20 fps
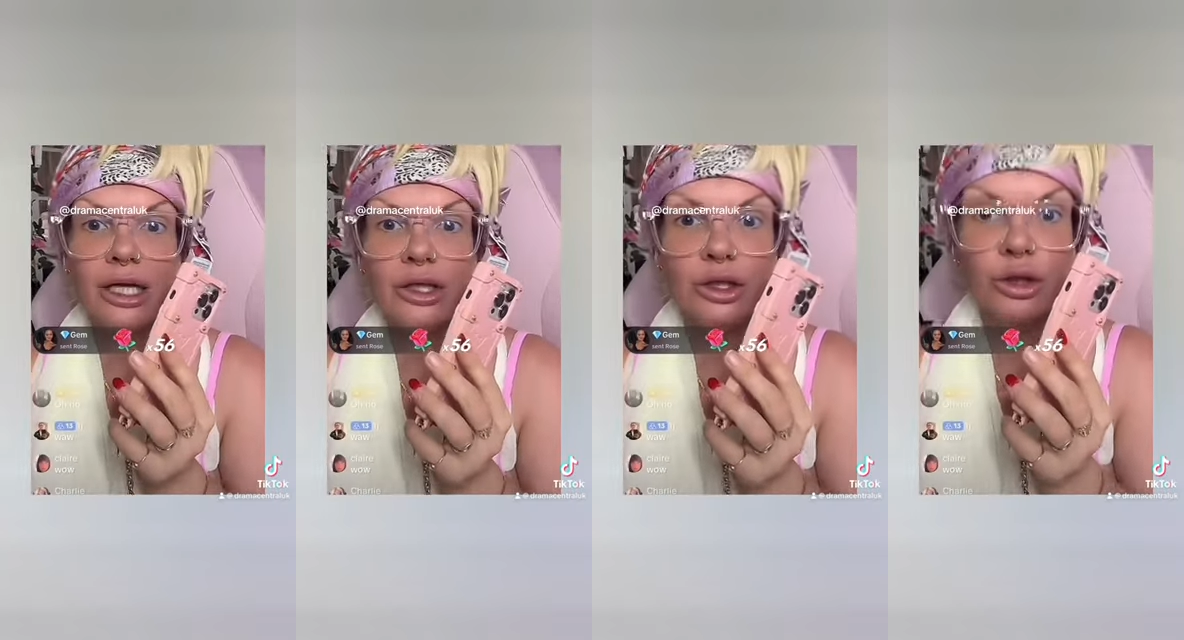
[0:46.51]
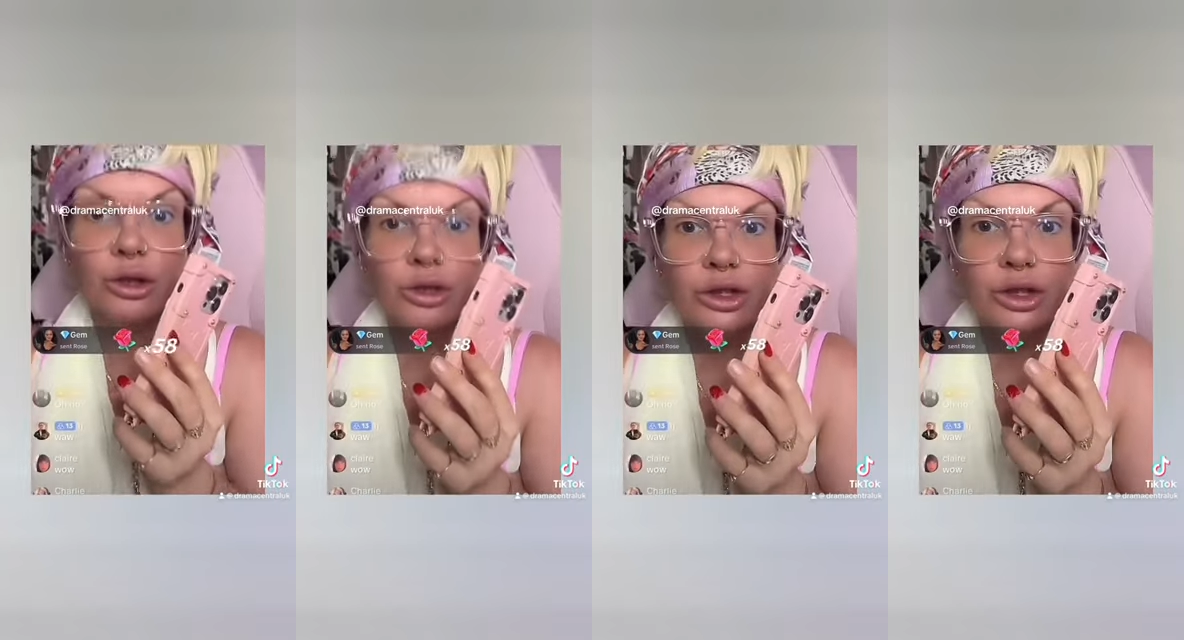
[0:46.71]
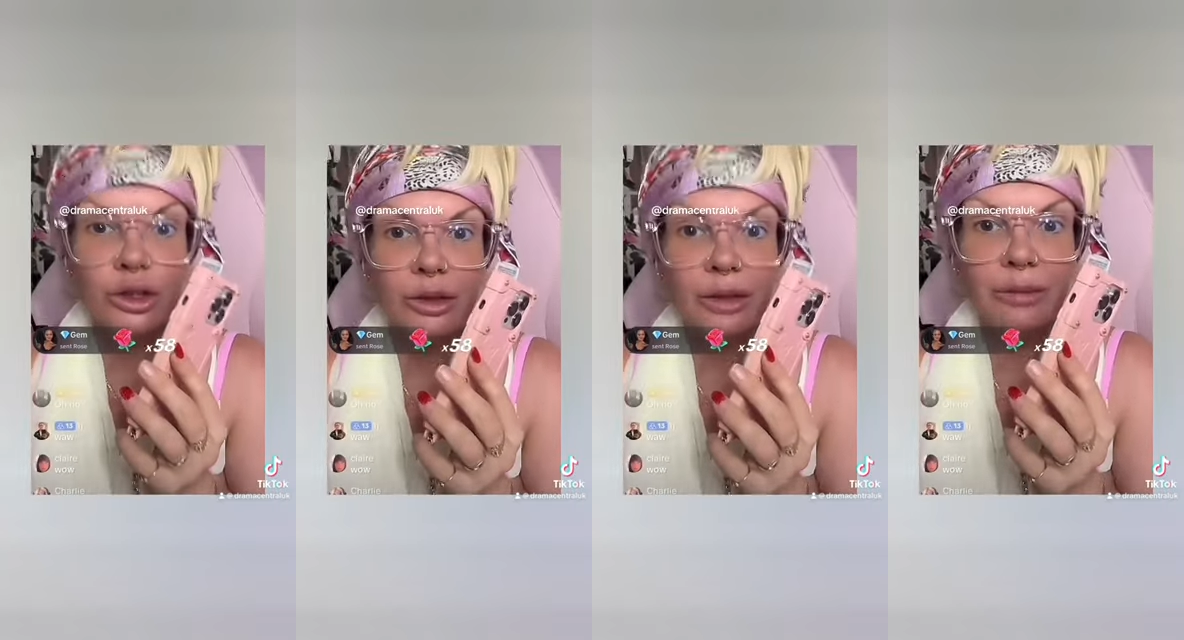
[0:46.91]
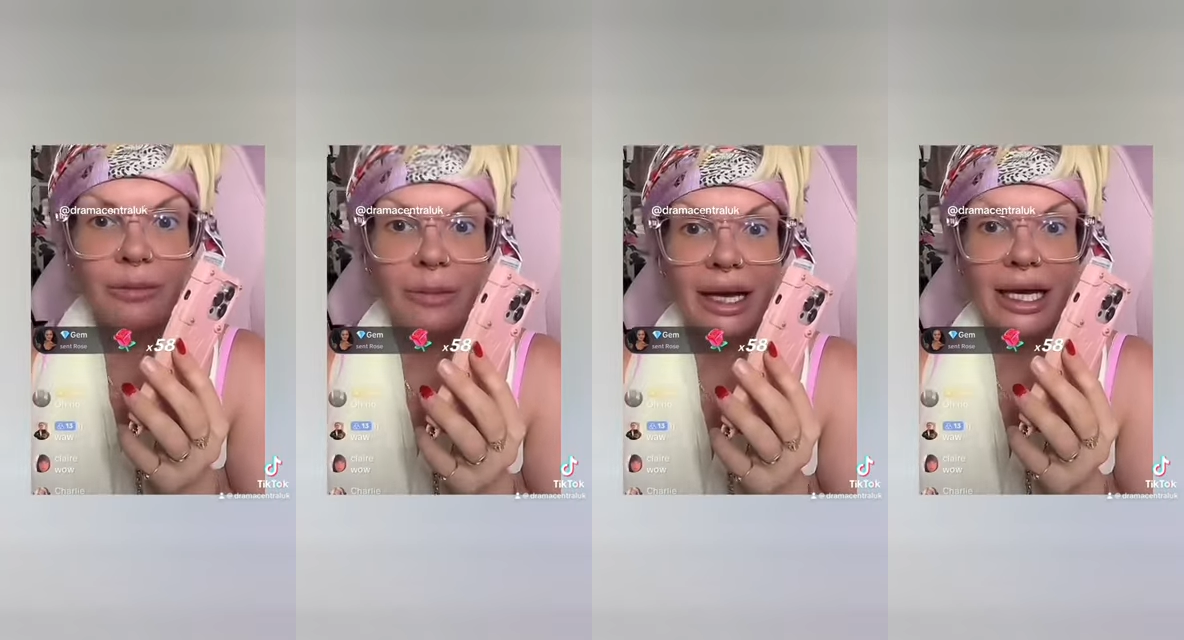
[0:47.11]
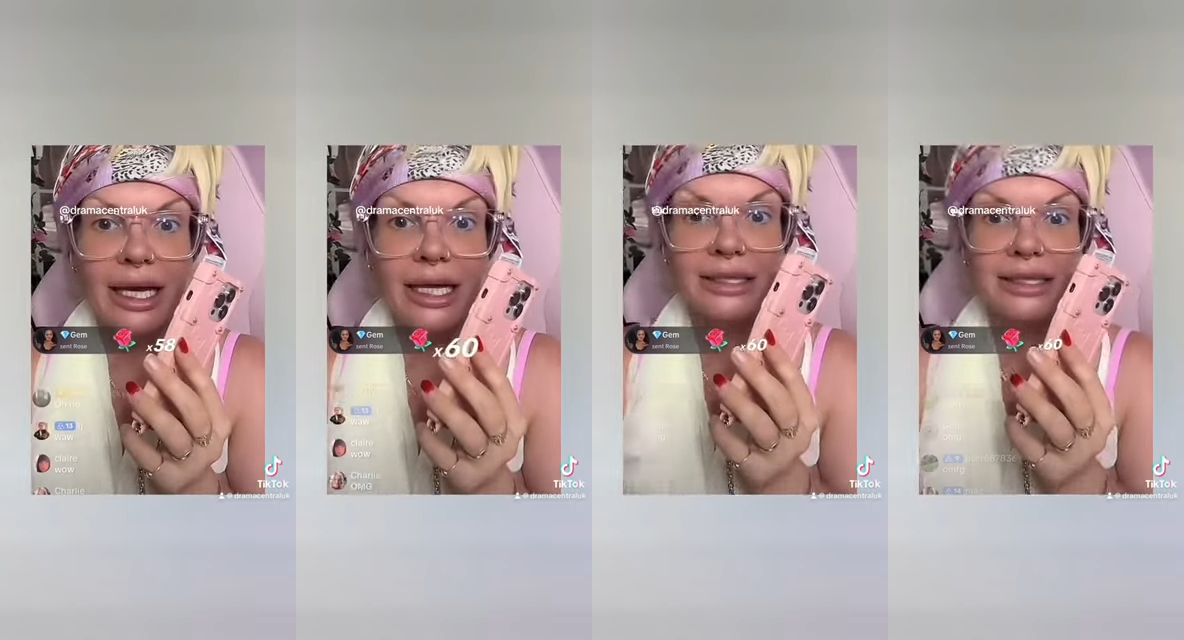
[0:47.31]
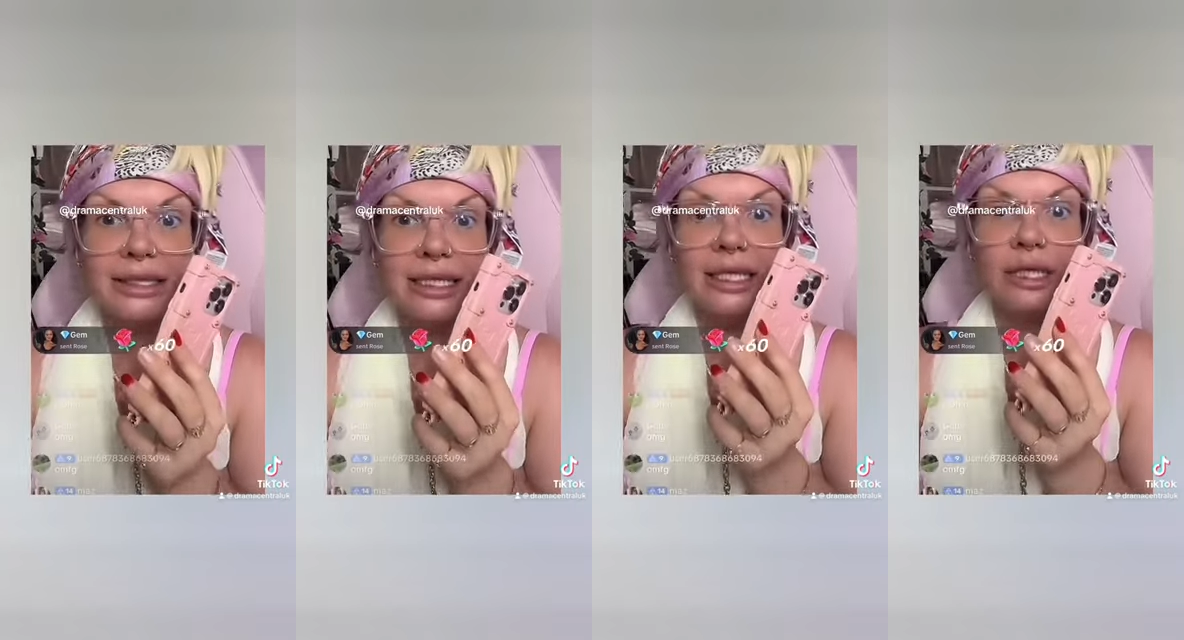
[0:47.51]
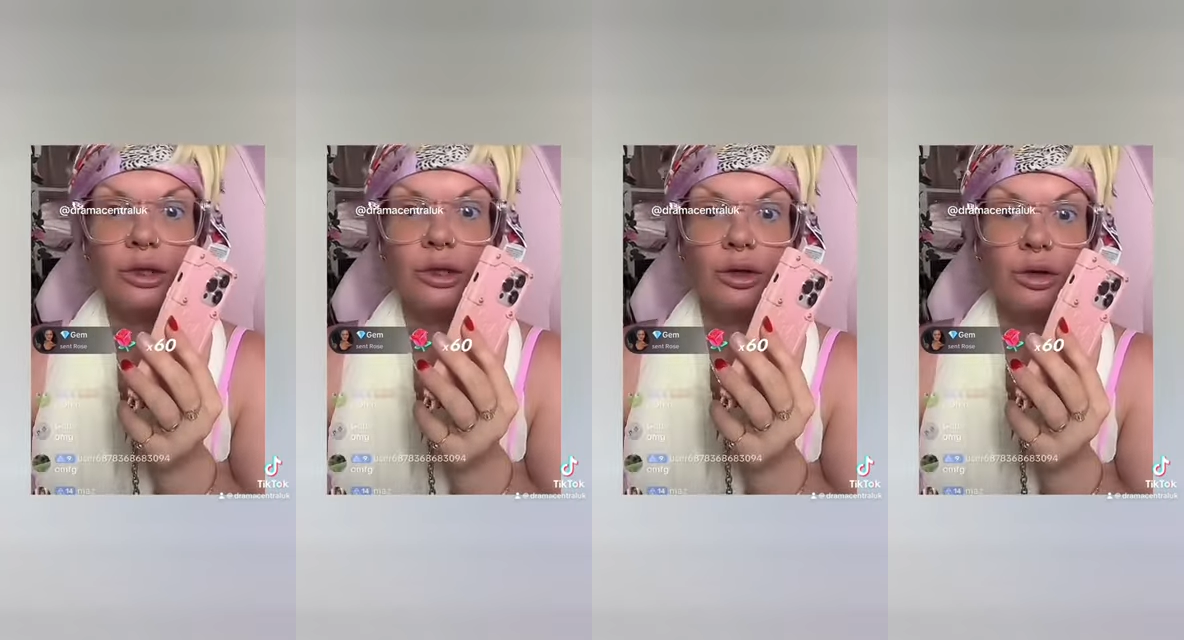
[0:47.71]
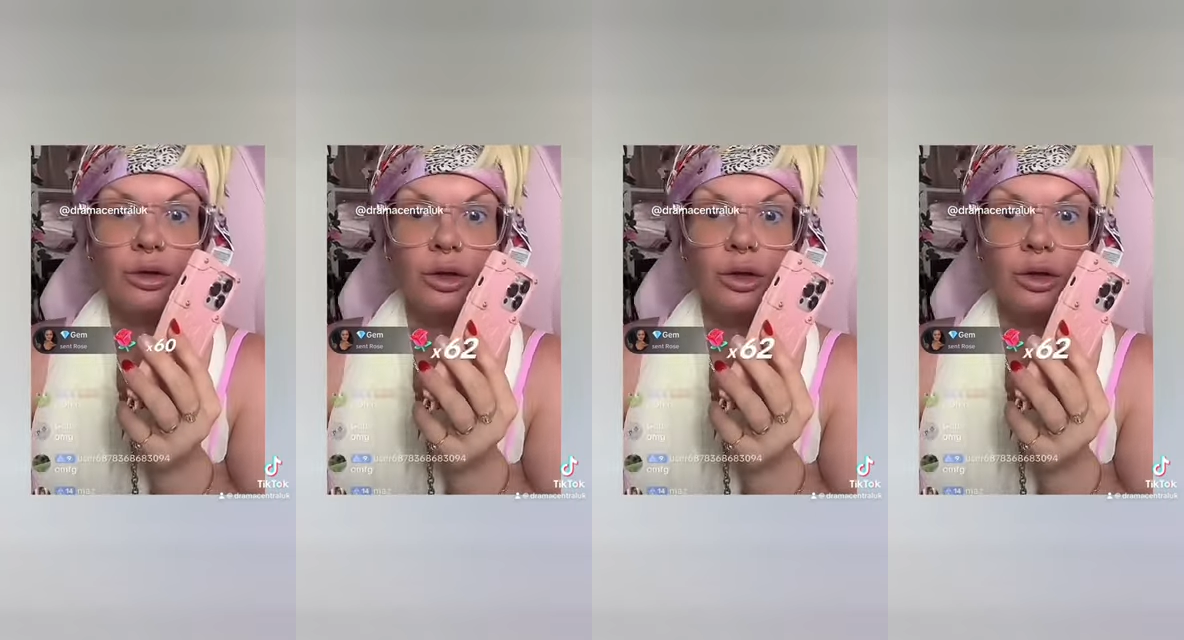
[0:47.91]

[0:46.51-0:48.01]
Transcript: and you're doing my head in,